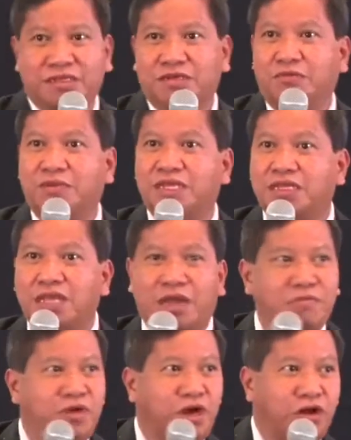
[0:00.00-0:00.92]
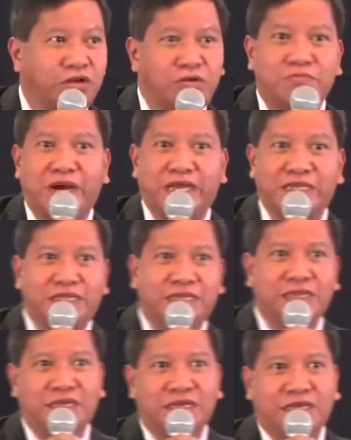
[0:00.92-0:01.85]
So by the time we all combine it,
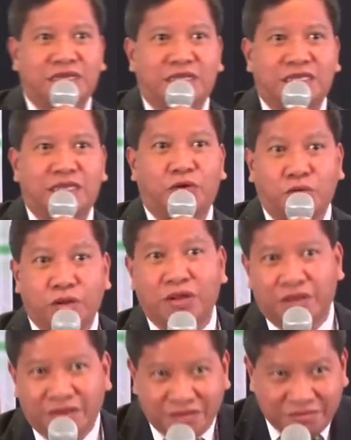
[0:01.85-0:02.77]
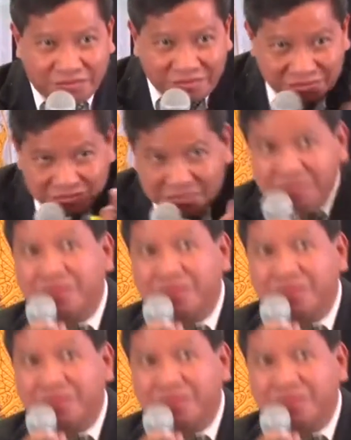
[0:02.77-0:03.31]
the whole,